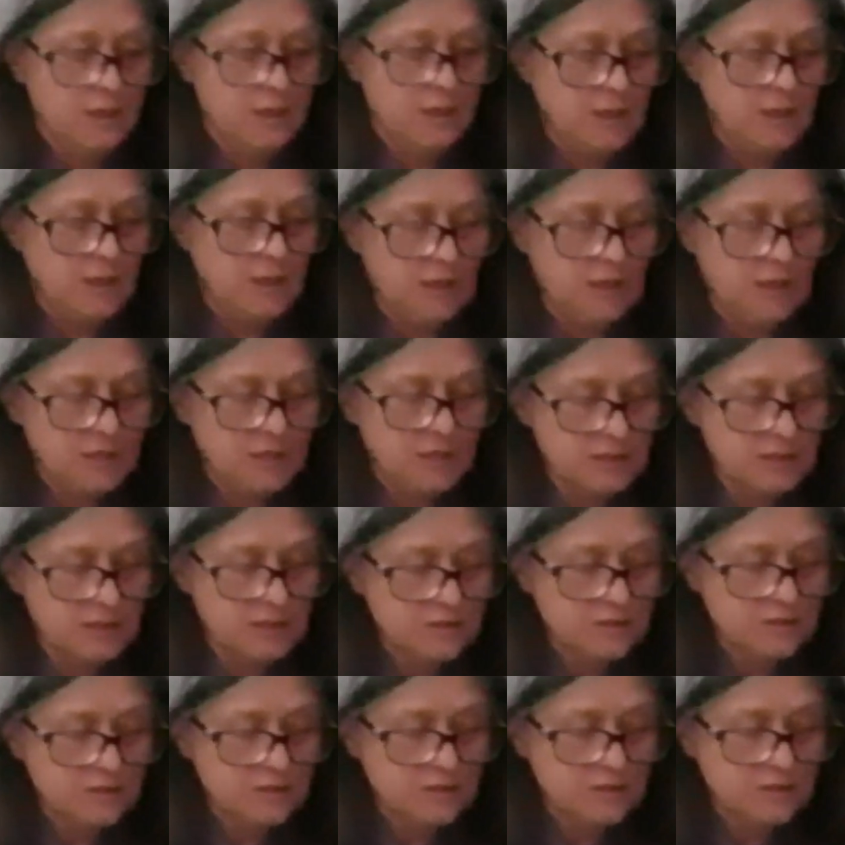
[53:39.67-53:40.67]

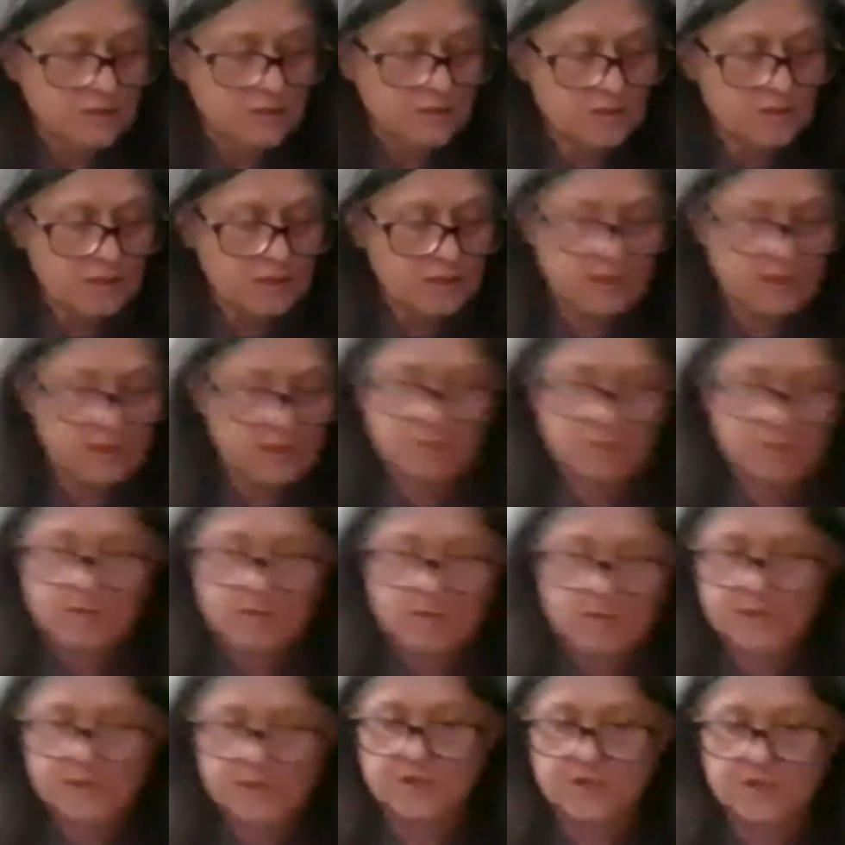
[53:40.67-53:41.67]
And
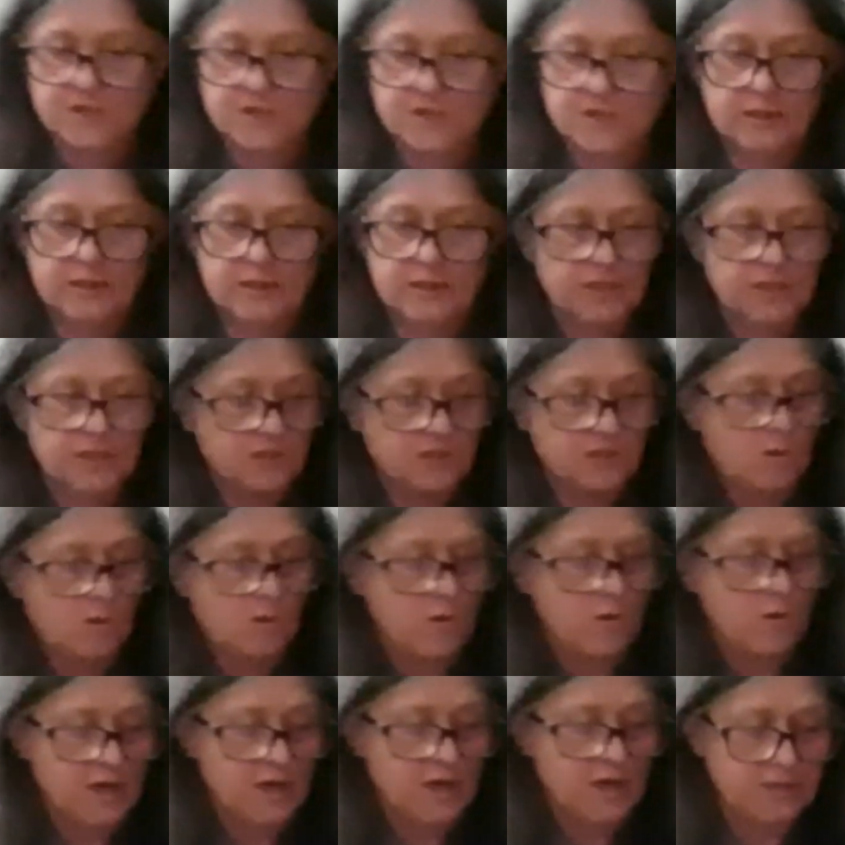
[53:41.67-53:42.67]
also in the
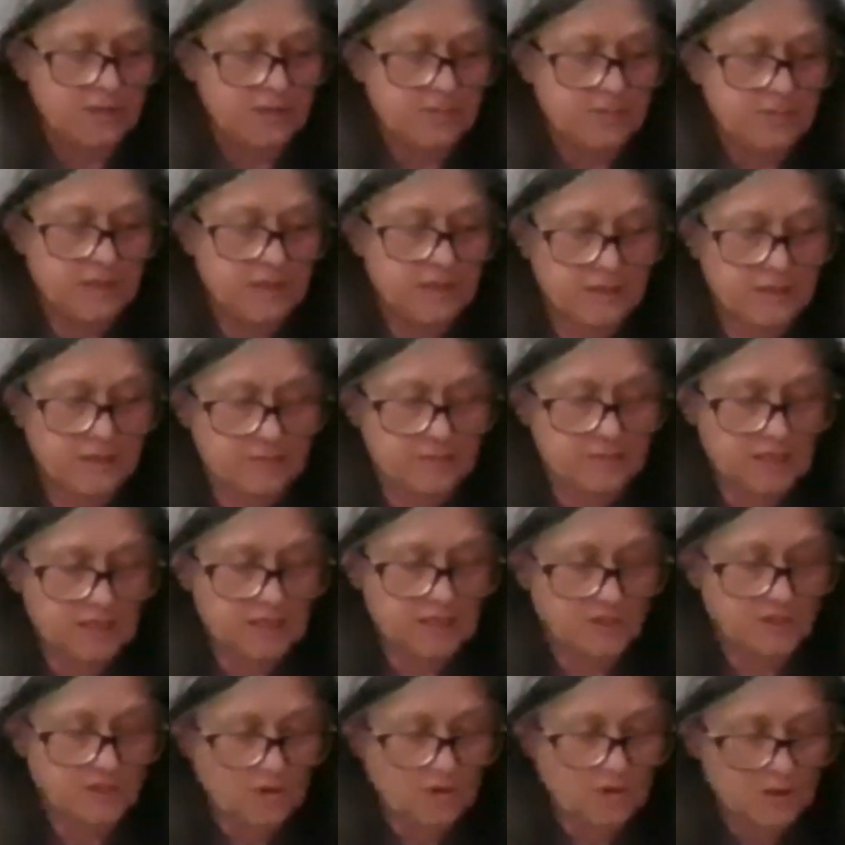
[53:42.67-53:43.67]
Torah,
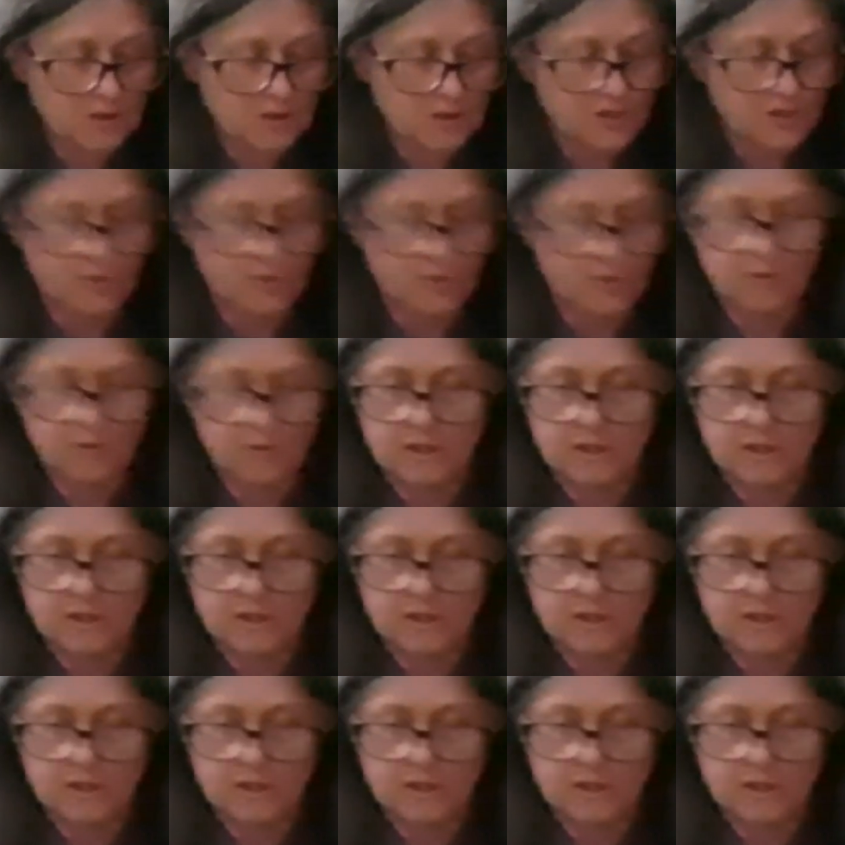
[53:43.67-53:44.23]
that's also